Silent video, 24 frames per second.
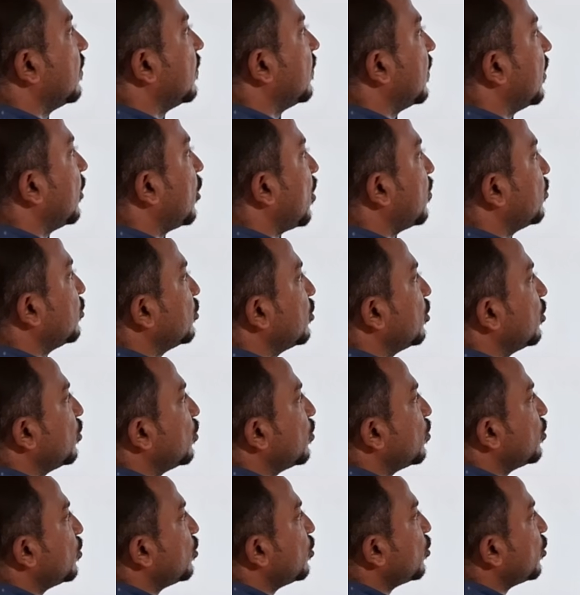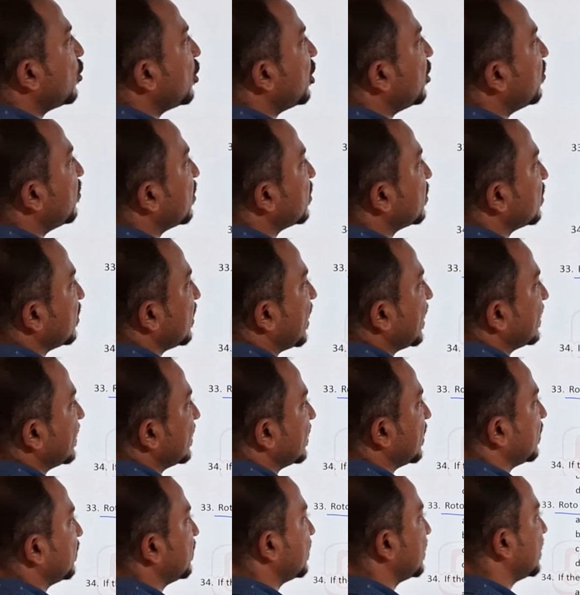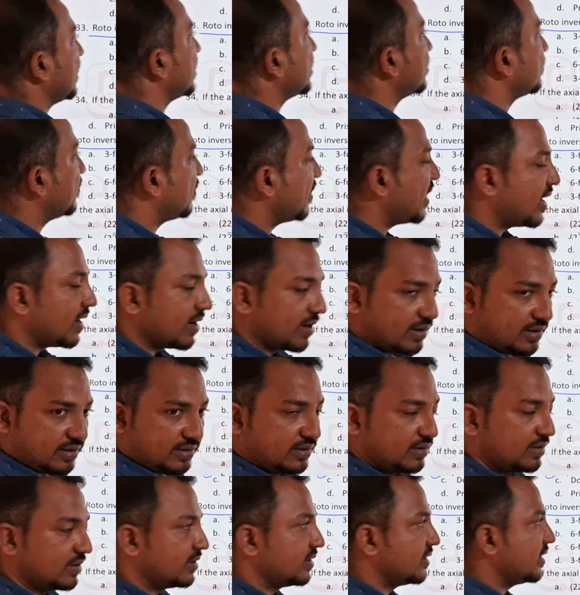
When it comes to the Roto inversion axis of 6 bar,